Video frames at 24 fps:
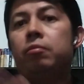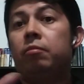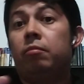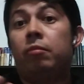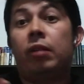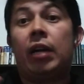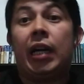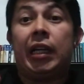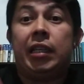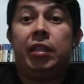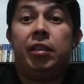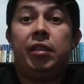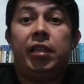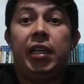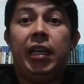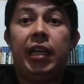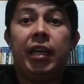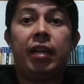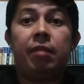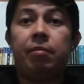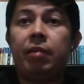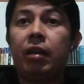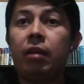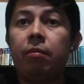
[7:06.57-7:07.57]

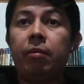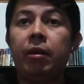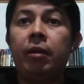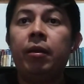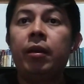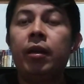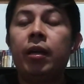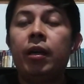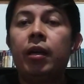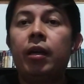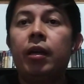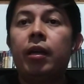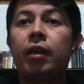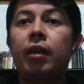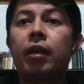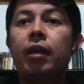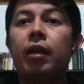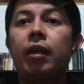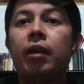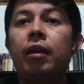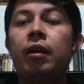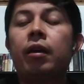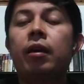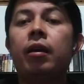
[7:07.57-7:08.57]
Argentina maybe,
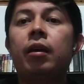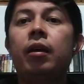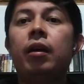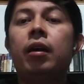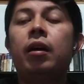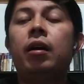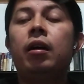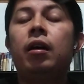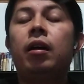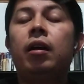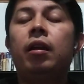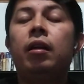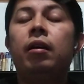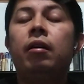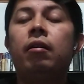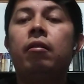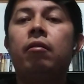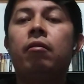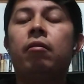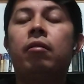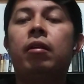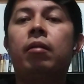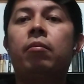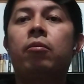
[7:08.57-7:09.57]
and
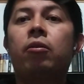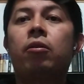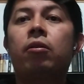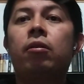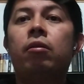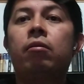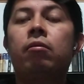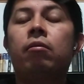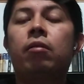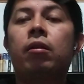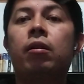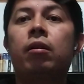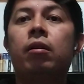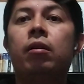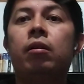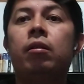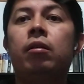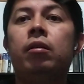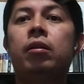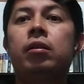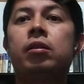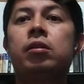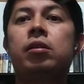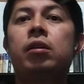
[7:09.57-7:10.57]
on a more
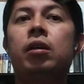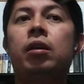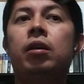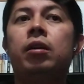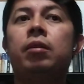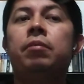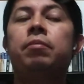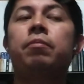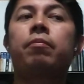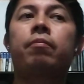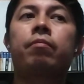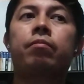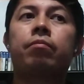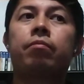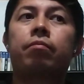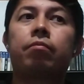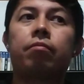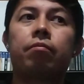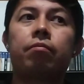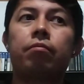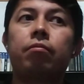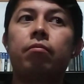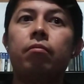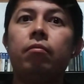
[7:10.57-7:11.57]
let's say
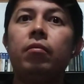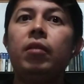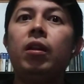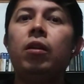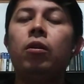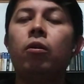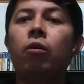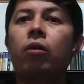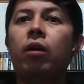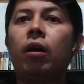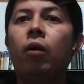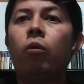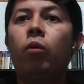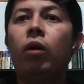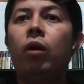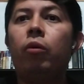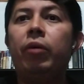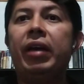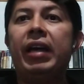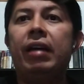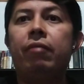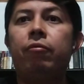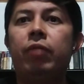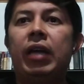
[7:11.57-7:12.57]
local one,
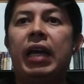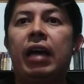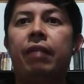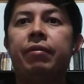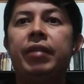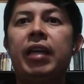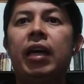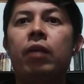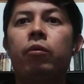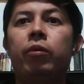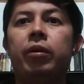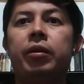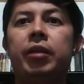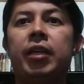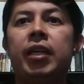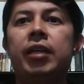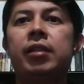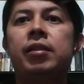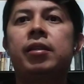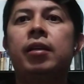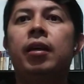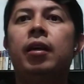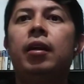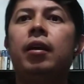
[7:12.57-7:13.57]
we have that one,
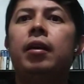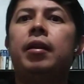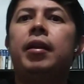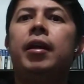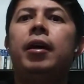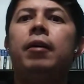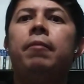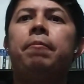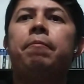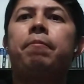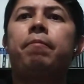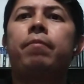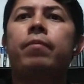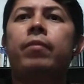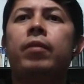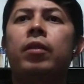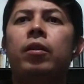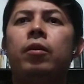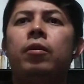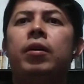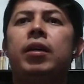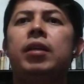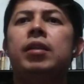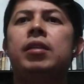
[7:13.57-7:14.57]
yes. Now
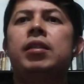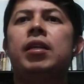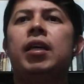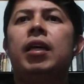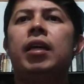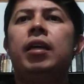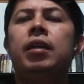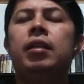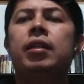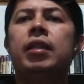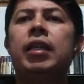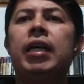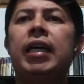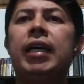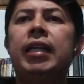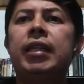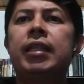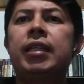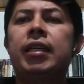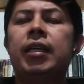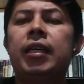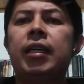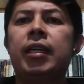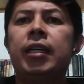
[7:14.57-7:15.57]
you can say
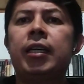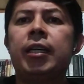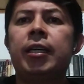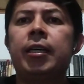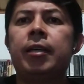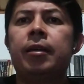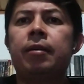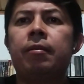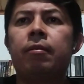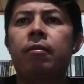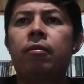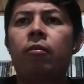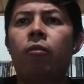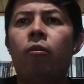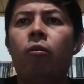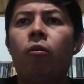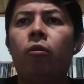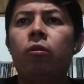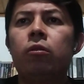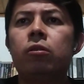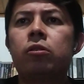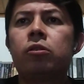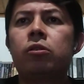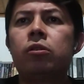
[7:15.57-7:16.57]
that
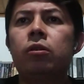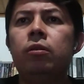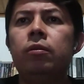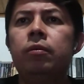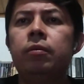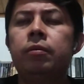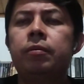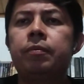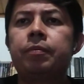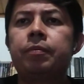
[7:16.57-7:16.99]
also